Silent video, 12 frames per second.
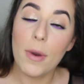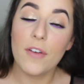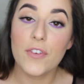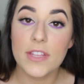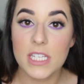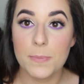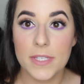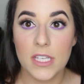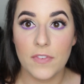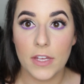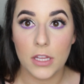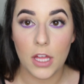but for this
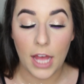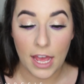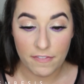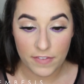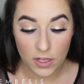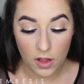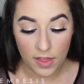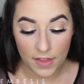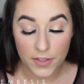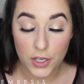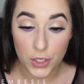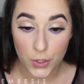specific look, I feel
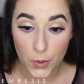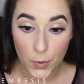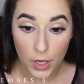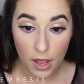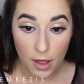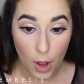that the nude